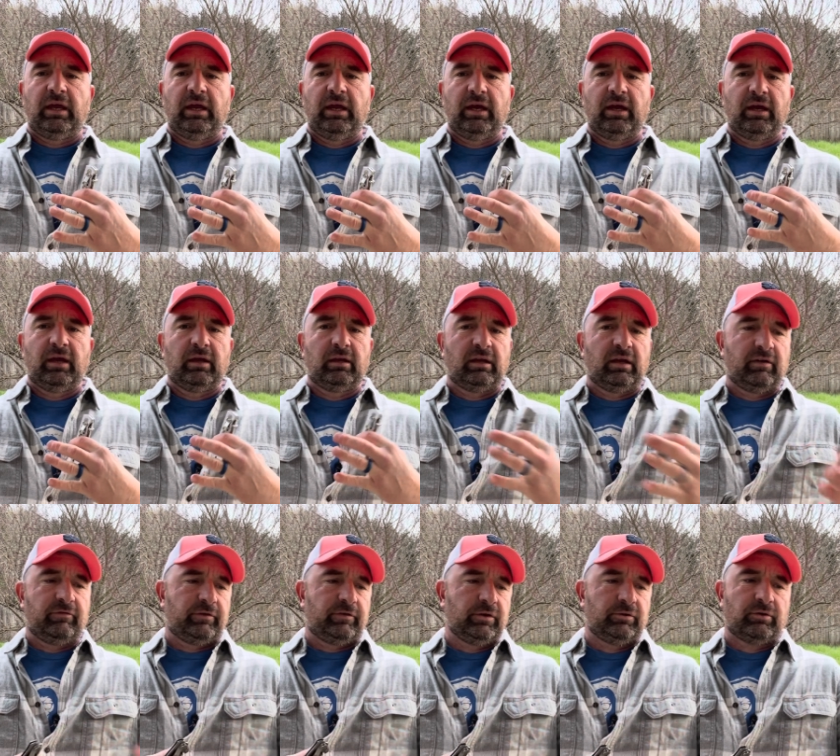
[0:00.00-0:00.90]
And
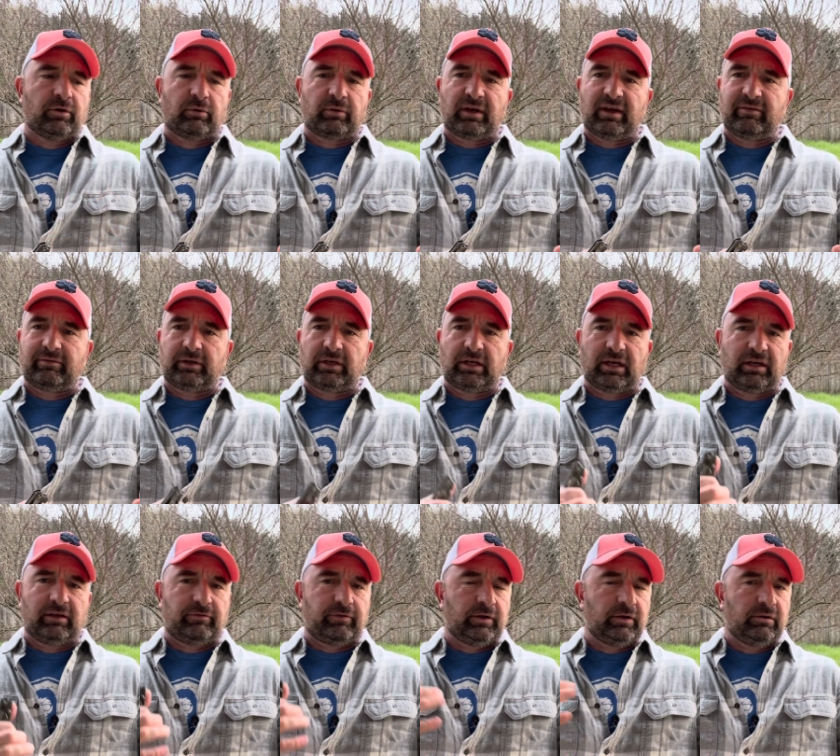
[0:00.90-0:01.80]
if you don't have a
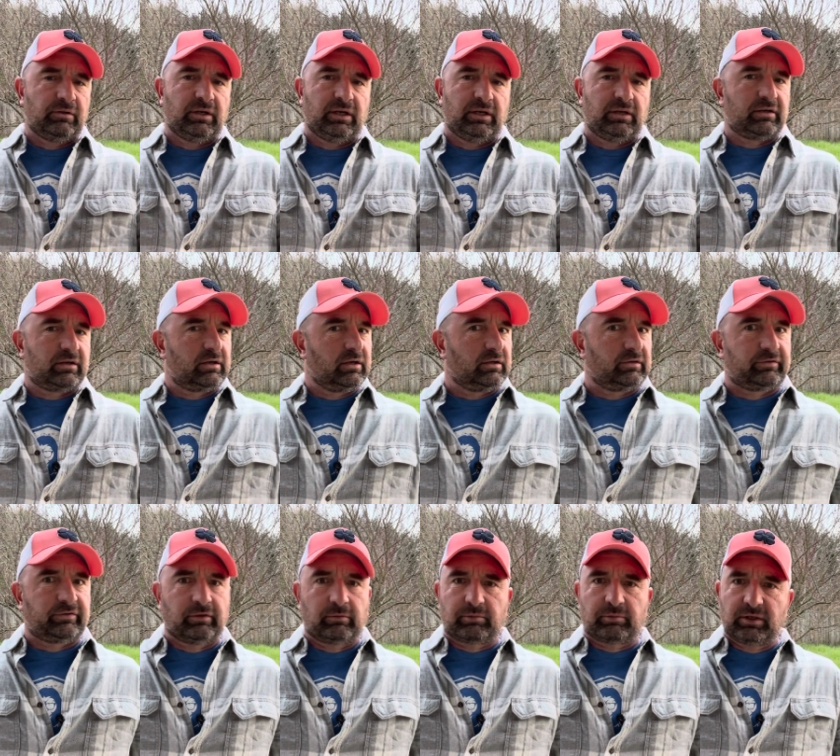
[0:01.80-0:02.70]
knife and you need to cut
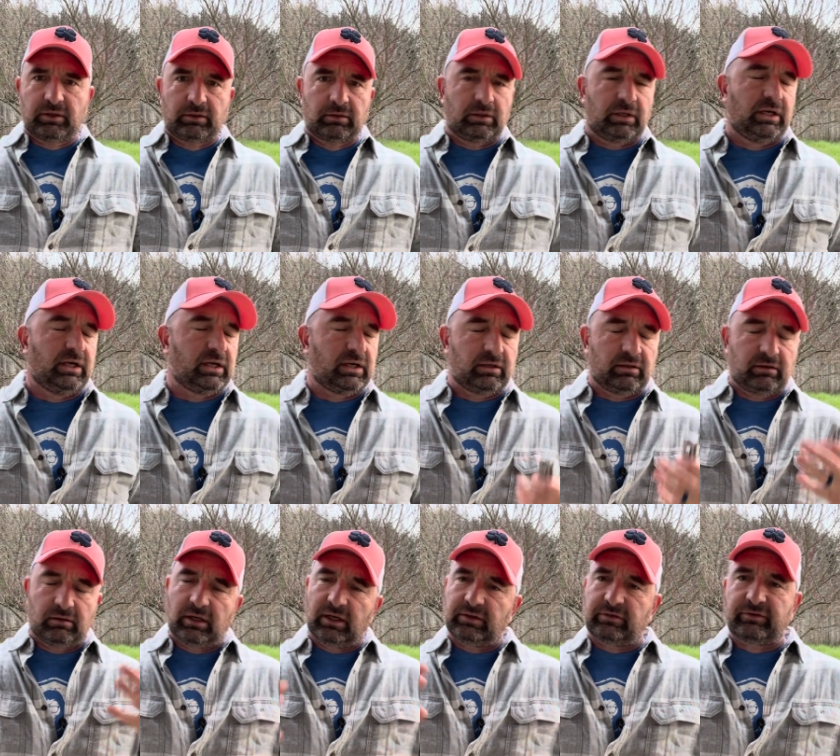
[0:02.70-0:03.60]
something,
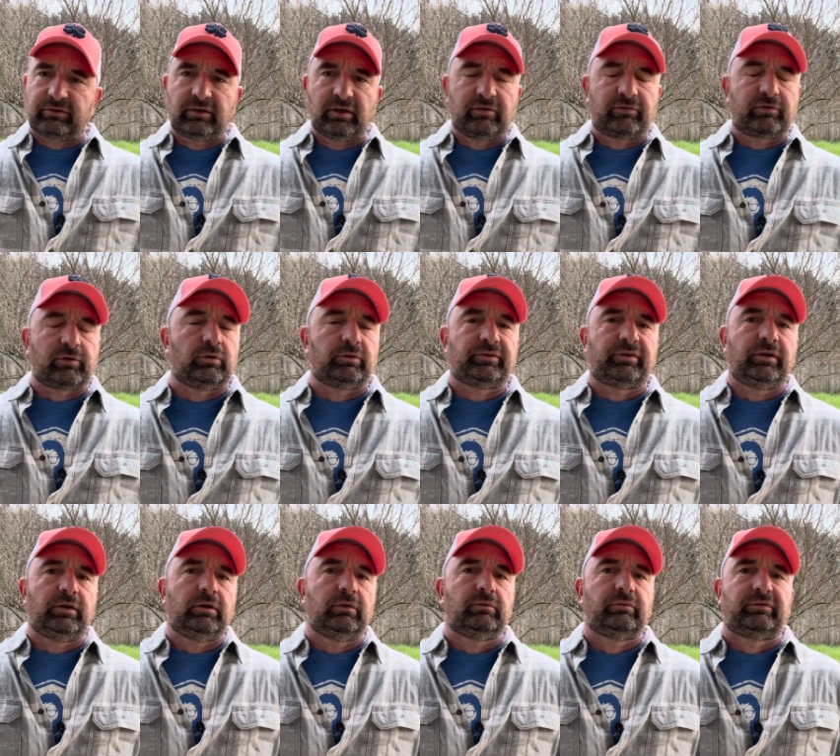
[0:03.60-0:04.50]
it's difficult
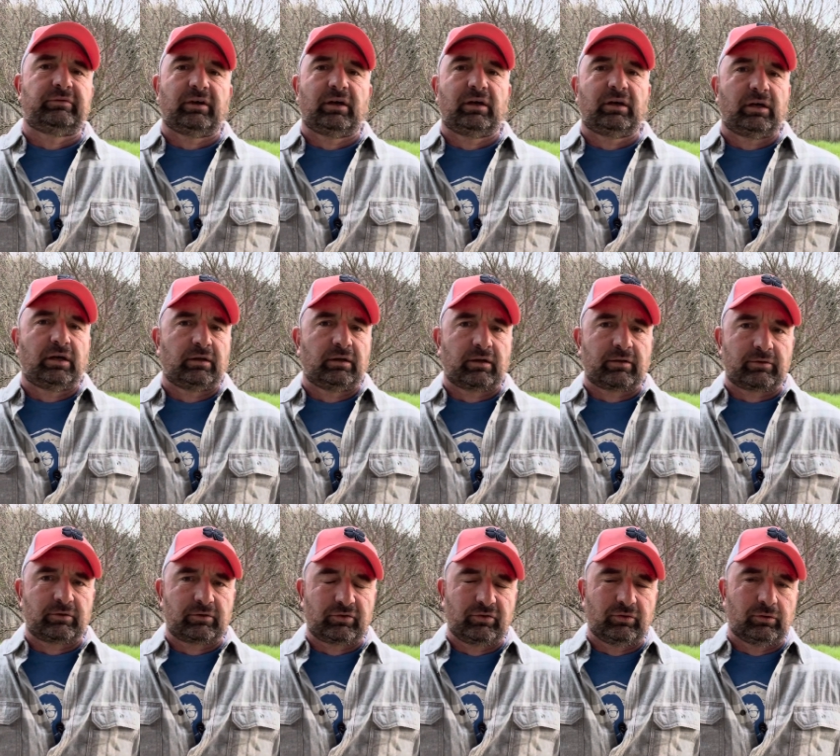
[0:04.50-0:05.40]
to use
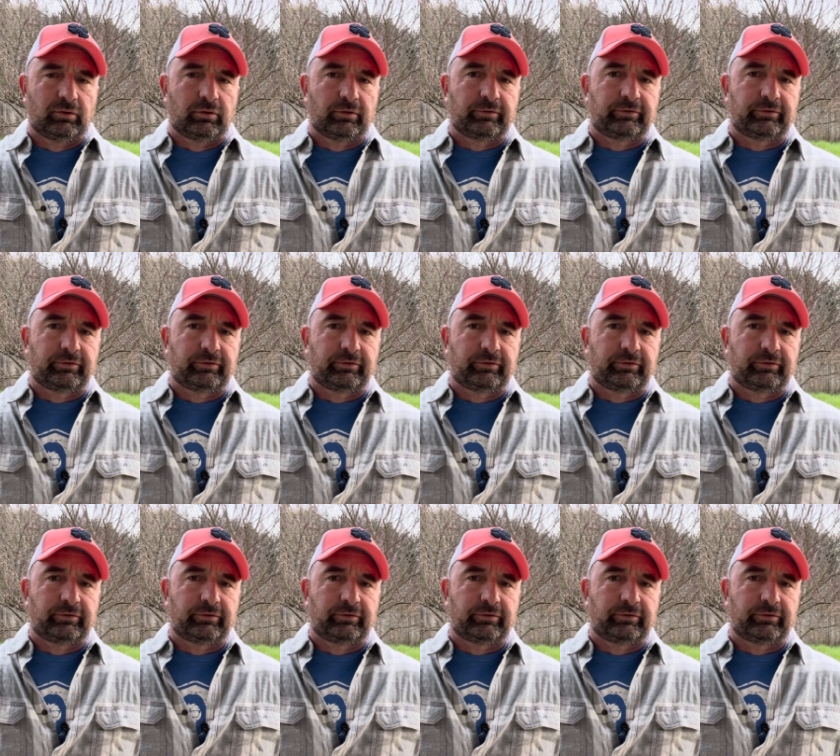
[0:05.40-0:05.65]
another tool.